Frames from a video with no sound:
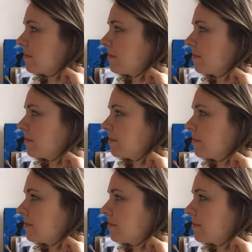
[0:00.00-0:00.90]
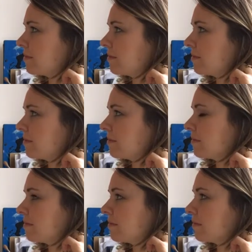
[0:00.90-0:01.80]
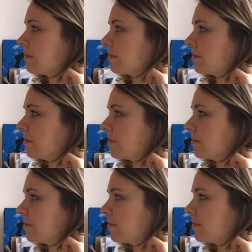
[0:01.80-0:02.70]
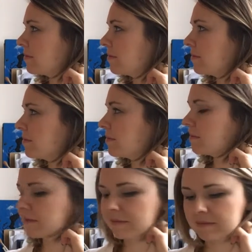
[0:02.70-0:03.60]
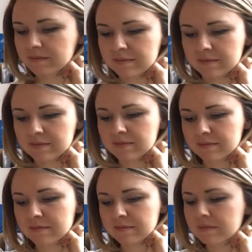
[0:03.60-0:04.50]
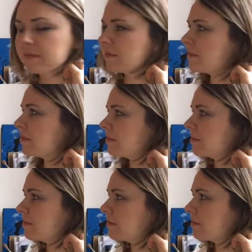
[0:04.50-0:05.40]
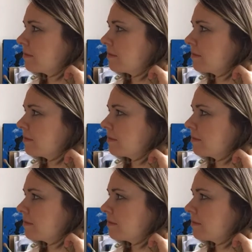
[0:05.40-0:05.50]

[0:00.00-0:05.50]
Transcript: (not speaking)